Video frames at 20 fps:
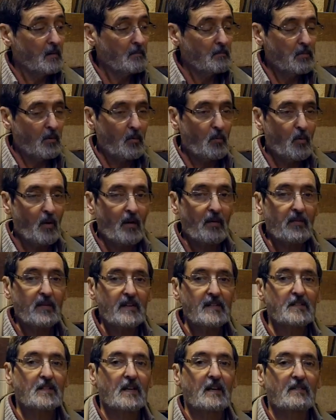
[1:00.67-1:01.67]
But what
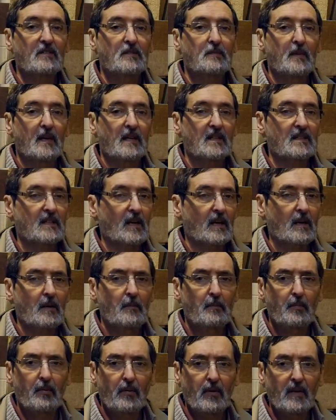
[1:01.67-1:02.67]
this gives me is a
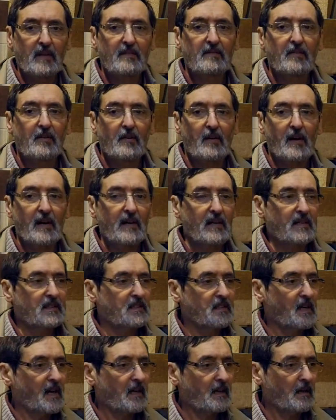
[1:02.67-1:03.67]
complete
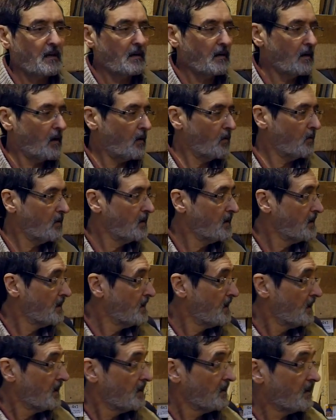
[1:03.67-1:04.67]
variety. I can go
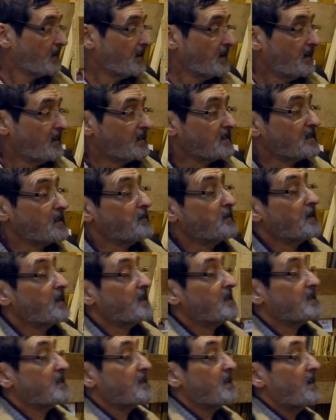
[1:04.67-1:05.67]
looking at some of
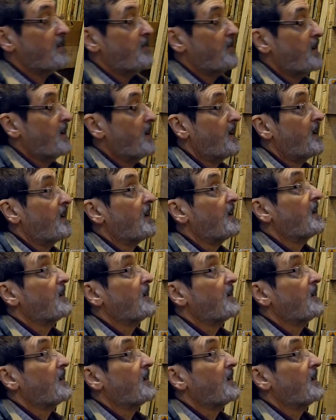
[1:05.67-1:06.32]
the stuff here.